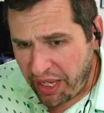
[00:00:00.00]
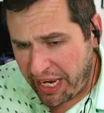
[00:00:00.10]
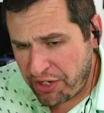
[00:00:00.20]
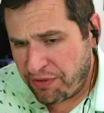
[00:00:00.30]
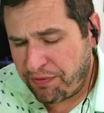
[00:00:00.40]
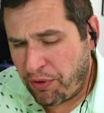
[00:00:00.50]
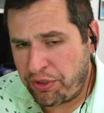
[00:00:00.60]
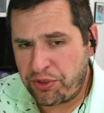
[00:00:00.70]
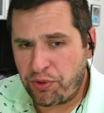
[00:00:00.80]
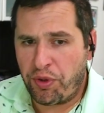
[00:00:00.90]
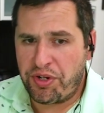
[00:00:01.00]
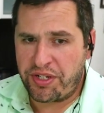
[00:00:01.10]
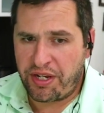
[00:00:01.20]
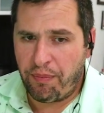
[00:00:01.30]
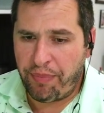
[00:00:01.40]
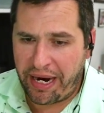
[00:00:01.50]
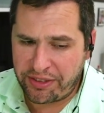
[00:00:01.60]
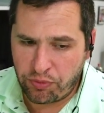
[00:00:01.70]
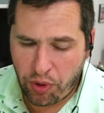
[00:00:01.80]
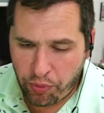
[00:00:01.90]
Asian floating storage has come
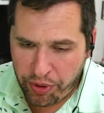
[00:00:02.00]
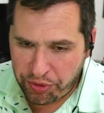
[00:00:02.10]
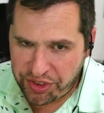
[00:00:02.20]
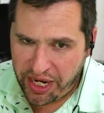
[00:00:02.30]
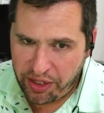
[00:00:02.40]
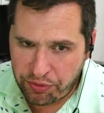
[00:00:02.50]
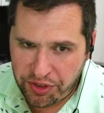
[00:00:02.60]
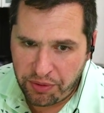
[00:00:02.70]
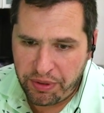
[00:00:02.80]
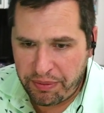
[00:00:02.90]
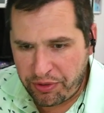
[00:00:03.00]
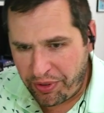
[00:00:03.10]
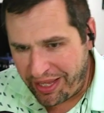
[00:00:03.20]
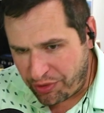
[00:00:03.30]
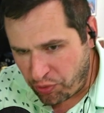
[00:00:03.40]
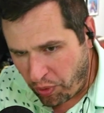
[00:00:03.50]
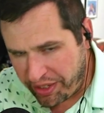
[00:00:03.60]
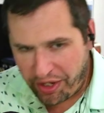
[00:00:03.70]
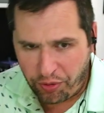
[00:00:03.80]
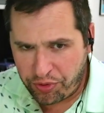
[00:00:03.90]
back to what we were saying it was going to be between that
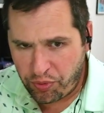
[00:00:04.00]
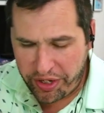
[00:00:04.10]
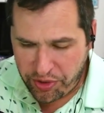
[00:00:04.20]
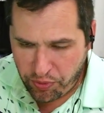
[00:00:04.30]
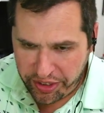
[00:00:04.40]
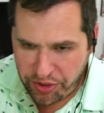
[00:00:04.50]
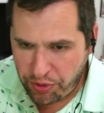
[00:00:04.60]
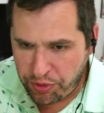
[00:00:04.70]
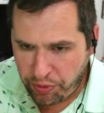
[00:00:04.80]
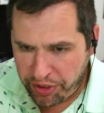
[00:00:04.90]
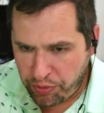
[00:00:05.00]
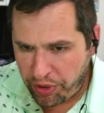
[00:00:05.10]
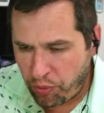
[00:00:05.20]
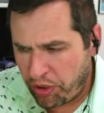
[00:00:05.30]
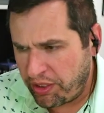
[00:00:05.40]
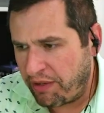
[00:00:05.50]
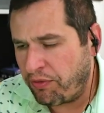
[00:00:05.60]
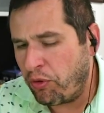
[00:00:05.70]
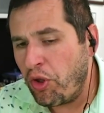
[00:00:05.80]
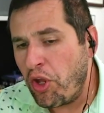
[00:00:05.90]
2022-2021
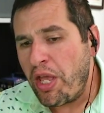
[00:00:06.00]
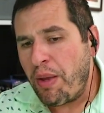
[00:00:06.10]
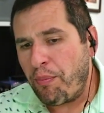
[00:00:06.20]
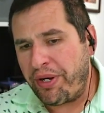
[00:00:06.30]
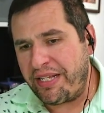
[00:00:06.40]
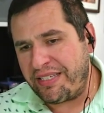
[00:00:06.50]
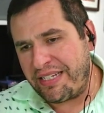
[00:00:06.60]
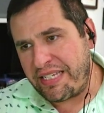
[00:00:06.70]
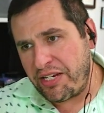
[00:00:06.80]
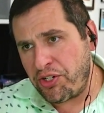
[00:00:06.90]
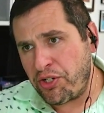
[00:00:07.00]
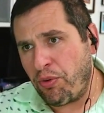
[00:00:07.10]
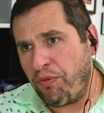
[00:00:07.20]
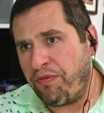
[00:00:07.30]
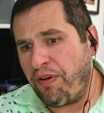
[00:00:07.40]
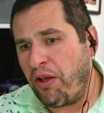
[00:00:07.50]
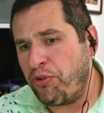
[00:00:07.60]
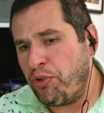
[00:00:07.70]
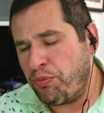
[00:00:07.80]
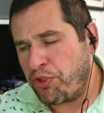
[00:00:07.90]
level. But as additional
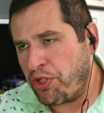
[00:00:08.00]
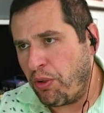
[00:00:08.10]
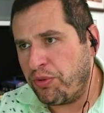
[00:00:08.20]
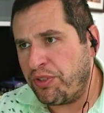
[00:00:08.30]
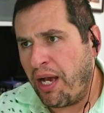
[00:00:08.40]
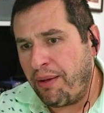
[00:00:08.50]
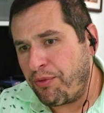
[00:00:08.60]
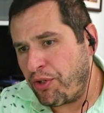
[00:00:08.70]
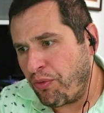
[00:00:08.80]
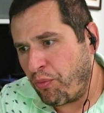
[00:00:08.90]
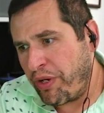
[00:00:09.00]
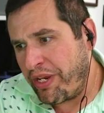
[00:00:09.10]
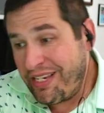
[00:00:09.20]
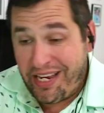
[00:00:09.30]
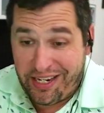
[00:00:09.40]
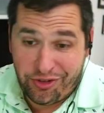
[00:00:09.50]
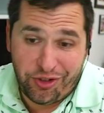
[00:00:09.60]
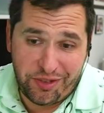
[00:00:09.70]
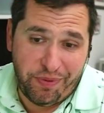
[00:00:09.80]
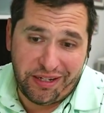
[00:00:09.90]
volume shows up, we
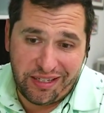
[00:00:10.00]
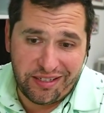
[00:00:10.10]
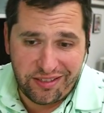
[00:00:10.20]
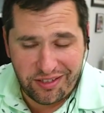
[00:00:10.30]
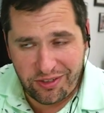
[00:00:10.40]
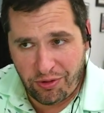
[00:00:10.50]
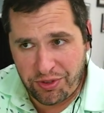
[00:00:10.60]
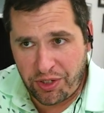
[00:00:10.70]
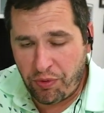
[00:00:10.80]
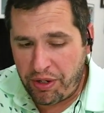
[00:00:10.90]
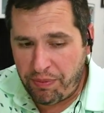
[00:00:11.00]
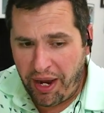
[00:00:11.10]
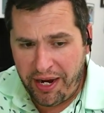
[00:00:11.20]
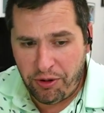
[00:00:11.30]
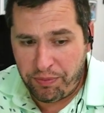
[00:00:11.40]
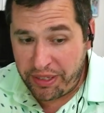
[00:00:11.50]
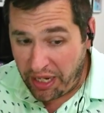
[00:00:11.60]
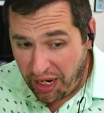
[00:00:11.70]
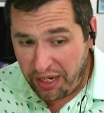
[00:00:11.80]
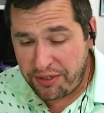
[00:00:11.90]
actually expect this to start to creep higher
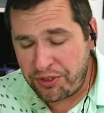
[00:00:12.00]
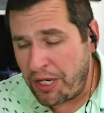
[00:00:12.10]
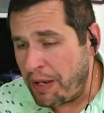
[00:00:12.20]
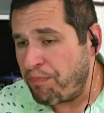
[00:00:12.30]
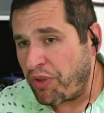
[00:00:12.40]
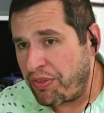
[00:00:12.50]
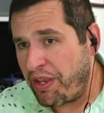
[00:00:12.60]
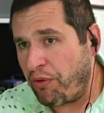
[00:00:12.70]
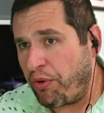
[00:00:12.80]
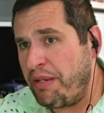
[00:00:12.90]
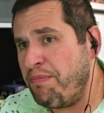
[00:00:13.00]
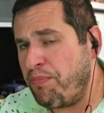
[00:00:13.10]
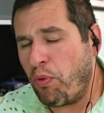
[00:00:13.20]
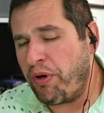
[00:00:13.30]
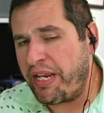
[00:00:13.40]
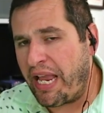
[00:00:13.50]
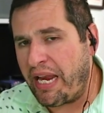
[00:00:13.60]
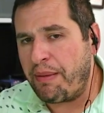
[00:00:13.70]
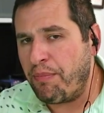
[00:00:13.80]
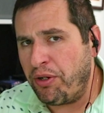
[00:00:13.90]
because they're importing
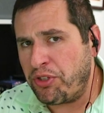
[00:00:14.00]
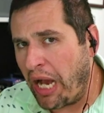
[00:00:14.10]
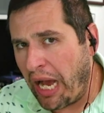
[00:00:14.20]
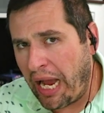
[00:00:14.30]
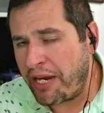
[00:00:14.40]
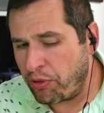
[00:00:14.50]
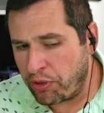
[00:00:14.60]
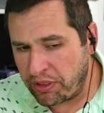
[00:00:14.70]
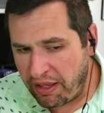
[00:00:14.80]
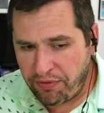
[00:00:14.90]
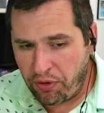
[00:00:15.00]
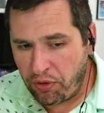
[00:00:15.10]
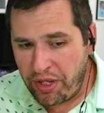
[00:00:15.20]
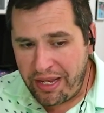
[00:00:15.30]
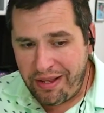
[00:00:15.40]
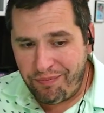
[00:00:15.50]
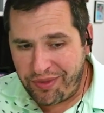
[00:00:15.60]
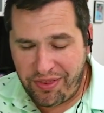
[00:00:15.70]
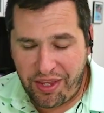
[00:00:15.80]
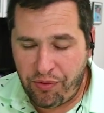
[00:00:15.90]
at a much higher level
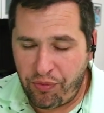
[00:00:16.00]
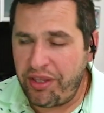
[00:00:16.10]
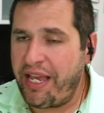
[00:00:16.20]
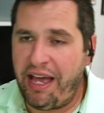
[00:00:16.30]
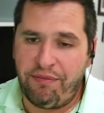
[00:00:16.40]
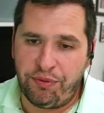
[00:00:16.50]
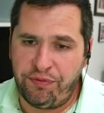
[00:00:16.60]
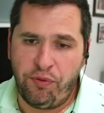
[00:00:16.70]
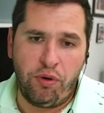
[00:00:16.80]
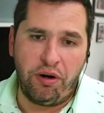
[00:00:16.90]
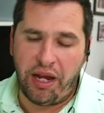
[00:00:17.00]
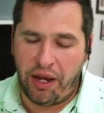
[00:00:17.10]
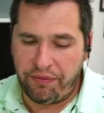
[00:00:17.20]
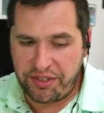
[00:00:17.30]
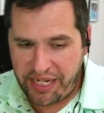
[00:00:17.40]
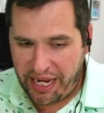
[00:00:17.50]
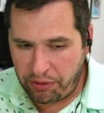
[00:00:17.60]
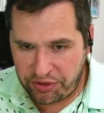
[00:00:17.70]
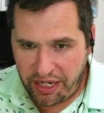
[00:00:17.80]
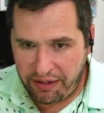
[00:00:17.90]
than they really have before, obviously
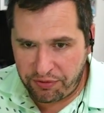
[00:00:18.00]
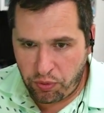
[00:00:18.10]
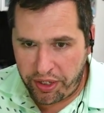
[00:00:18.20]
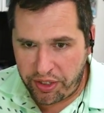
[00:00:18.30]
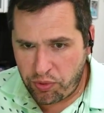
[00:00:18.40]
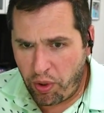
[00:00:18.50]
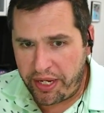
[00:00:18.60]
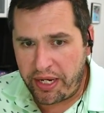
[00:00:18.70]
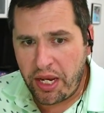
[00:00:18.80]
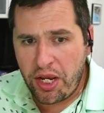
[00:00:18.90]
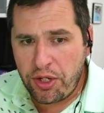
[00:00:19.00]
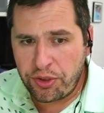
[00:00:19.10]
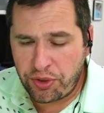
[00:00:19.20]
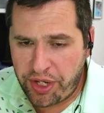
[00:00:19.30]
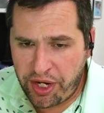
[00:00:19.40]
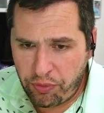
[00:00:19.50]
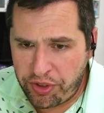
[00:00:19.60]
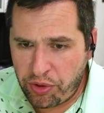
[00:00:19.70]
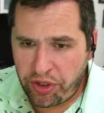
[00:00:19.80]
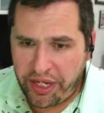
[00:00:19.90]
outside of 2020. So here,
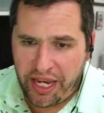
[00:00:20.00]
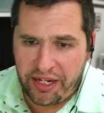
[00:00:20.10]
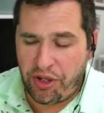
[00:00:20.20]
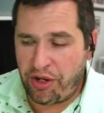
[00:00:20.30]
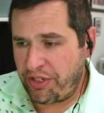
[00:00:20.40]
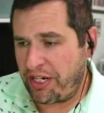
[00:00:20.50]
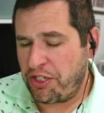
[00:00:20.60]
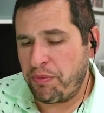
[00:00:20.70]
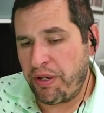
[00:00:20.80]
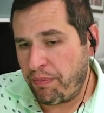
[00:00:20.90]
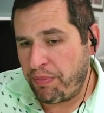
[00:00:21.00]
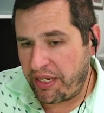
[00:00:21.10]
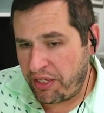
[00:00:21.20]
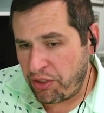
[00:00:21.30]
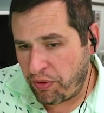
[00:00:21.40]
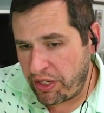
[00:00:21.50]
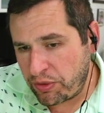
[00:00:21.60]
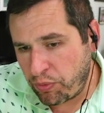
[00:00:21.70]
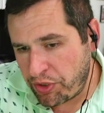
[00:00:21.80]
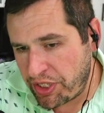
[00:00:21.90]
when you look at it, there's actually been a big
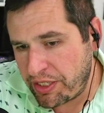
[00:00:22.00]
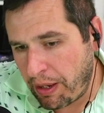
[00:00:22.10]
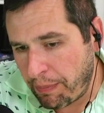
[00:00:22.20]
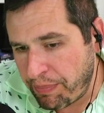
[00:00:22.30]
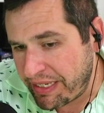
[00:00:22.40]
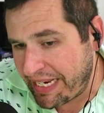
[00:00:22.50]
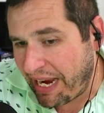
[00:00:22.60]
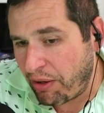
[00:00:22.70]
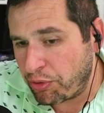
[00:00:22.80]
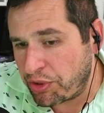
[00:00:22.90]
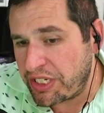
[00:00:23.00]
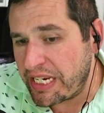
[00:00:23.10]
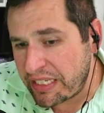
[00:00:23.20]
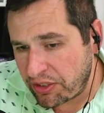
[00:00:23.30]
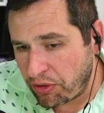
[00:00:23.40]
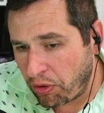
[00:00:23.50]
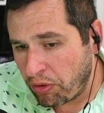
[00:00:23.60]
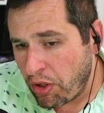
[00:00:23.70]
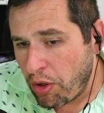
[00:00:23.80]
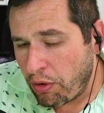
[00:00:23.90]
increase, which is a bit counter
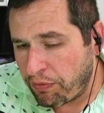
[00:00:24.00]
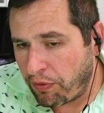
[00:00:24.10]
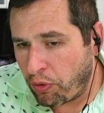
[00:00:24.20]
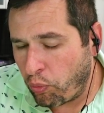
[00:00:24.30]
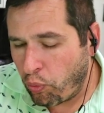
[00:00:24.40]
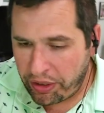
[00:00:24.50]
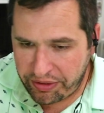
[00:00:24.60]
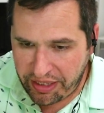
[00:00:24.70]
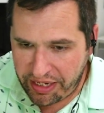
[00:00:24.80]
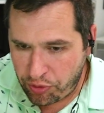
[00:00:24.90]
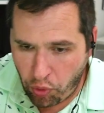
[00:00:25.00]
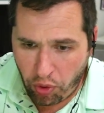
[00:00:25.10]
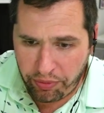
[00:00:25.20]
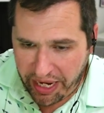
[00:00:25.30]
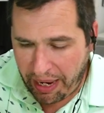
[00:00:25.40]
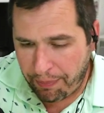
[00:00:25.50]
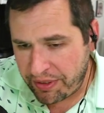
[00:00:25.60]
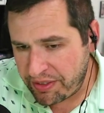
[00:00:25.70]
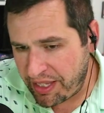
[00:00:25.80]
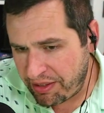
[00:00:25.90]
seasonal for what it normally
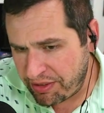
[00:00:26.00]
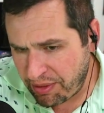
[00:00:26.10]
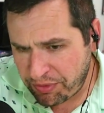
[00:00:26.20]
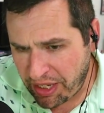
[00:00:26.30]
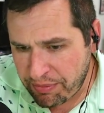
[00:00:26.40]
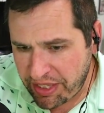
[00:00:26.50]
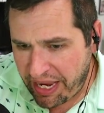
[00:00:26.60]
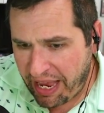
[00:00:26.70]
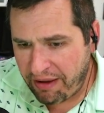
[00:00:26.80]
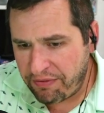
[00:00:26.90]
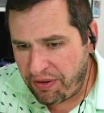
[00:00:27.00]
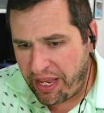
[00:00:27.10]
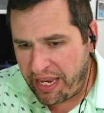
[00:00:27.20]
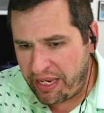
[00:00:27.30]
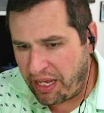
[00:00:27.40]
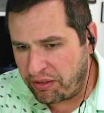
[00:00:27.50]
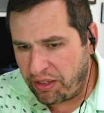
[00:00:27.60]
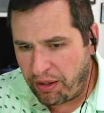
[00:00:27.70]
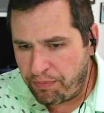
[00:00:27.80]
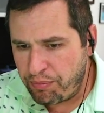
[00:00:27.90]
happens. That sometimes they have
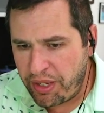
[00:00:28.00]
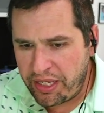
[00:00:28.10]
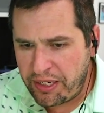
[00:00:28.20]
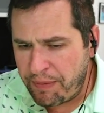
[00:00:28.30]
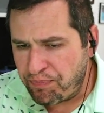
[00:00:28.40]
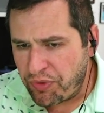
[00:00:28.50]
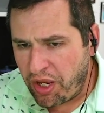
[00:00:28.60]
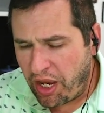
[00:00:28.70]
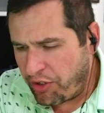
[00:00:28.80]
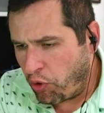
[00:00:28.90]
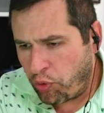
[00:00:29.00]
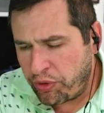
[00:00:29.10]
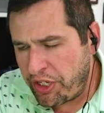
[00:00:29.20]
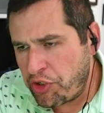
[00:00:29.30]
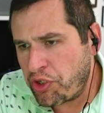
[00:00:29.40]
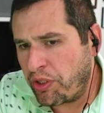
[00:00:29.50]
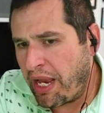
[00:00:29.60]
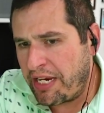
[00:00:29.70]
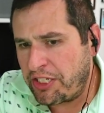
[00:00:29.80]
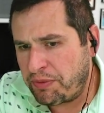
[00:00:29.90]
an early
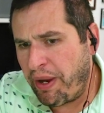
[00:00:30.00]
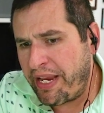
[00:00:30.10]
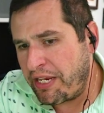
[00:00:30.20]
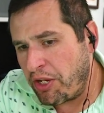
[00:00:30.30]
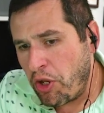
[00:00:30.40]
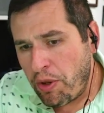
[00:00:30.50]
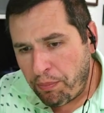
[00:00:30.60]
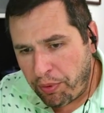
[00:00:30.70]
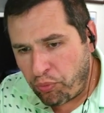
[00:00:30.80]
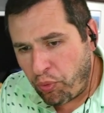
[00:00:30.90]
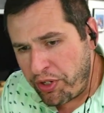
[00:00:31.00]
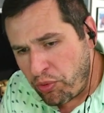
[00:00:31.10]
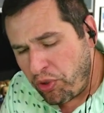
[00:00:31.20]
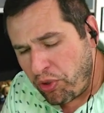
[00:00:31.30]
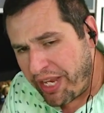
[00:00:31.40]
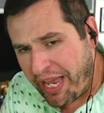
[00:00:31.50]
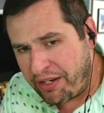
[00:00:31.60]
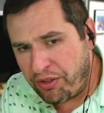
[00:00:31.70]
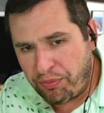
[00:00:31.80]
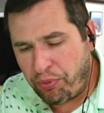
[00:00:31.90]
July spike, but when you look
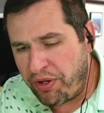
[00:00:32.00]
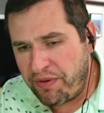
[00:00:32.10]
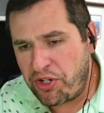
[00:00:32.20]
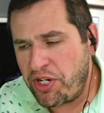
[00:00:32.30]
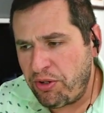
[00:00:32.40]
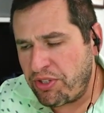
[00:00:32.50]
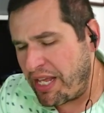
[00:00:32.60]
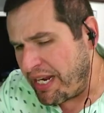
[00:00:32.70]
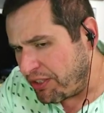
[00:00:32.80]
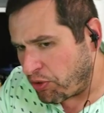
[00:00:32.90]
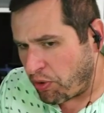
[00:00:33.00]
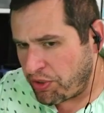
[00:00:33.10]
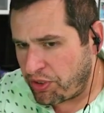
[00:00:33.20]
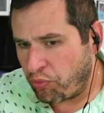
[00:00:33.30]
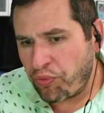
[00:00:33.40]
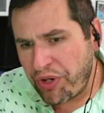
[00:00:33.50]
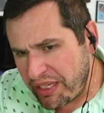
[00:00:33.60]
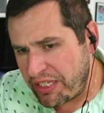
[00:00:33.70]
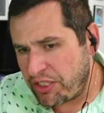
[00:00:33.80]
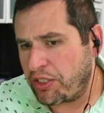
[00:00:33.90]
at the previous years, then it starts to
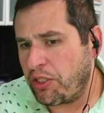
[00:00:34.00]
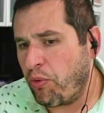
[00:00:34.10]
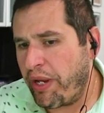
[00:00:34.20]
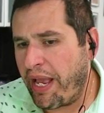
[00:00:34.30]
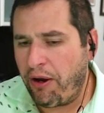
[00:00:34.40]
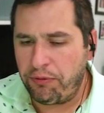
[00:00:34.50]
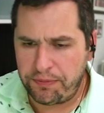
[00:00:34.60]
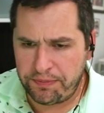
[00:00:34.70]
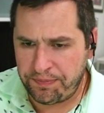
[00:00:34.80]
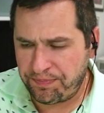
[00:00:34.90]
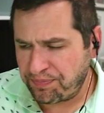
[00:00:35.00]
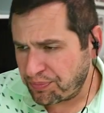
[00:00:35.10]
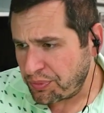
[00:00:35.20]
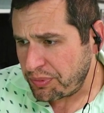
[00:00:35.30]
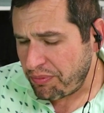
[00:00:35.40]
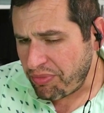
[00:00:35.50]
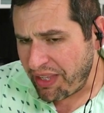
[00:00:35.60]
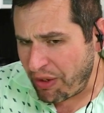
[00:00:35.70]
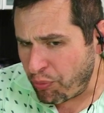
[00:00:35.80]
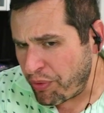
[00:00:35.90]
really slow down.
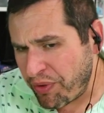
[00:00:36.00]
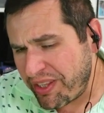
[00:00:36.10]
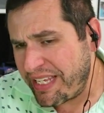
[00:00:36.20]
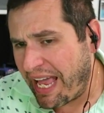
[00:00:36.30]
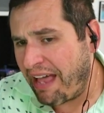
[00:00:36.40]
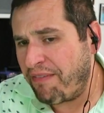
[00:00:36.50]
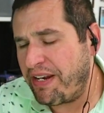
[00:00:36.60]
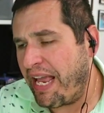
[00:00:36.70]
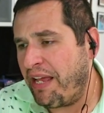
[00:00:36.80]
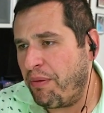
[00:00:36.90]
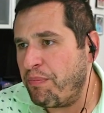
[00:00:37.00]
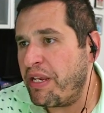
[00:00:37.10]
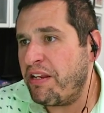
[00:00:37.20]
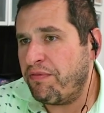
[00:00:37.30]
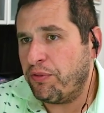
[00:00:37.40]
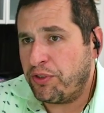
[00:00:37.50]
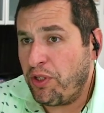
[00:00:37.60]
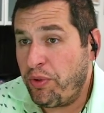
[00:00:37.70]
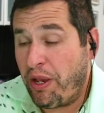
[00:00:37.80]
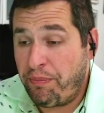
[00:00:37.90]
And we really haven't had a meaningful
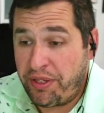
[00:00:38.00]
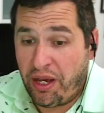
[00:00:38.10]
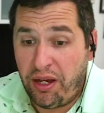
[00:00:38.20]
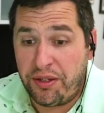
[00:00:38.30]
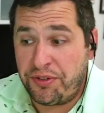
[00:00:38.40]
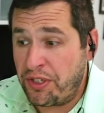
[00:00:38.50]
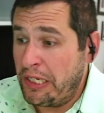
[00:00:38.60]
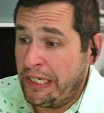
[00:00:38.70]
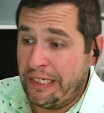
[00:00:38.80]
slowdown because